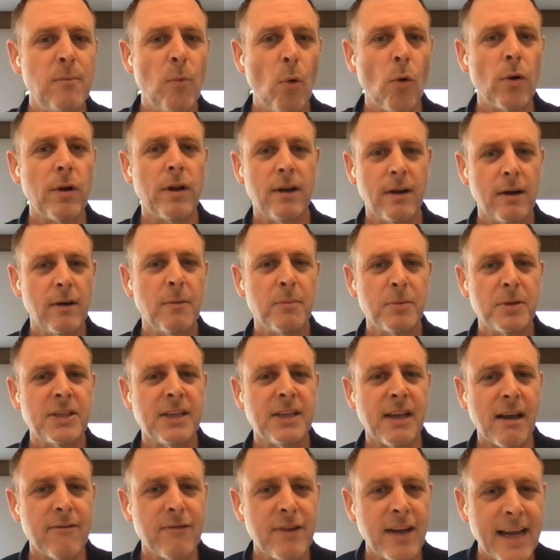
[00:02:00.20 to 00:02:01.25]
morning I got up at
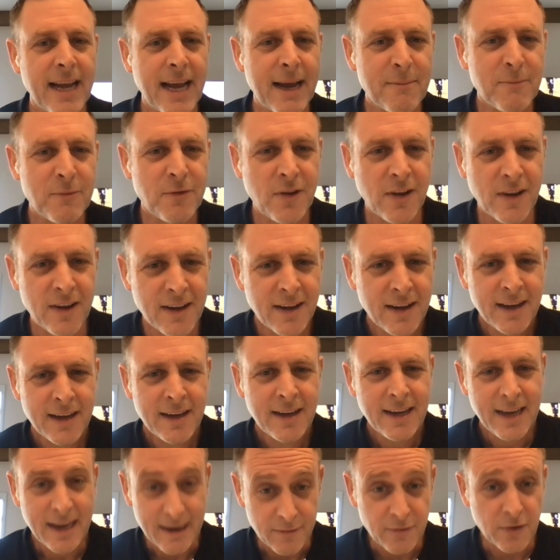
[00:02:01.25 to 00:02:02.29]
7 a.m. to,
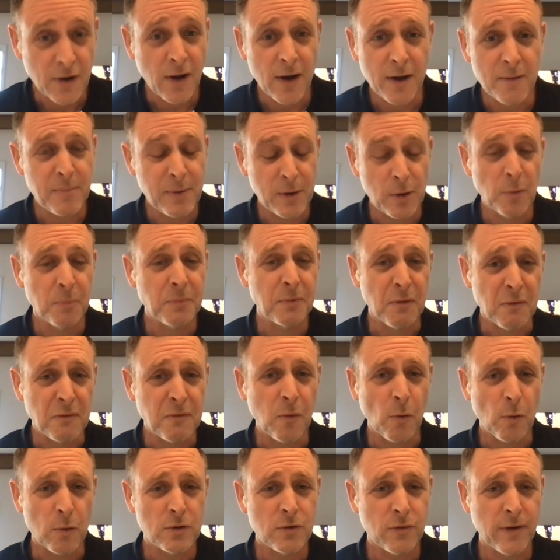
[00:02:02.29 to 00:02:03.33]
even though I'd been up till
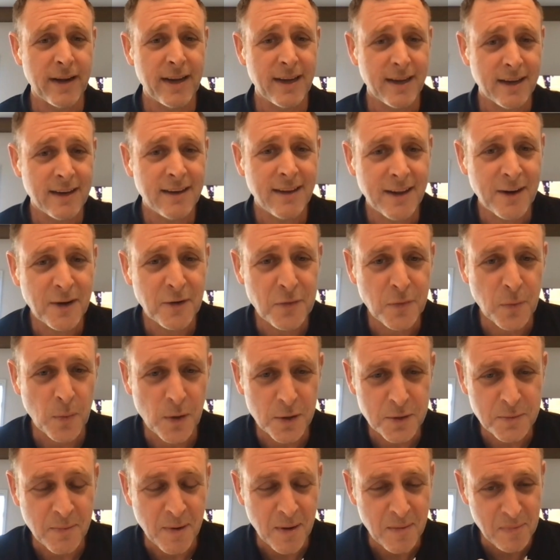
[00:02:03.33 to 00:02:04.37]
4 drinking, to
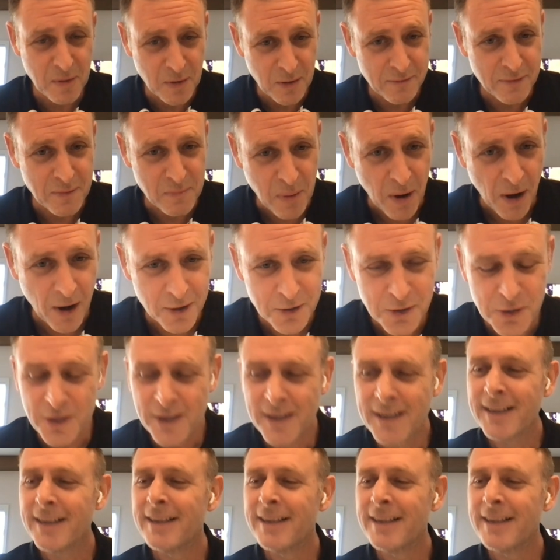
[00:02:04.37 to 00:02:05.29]
watch my beloved Posh,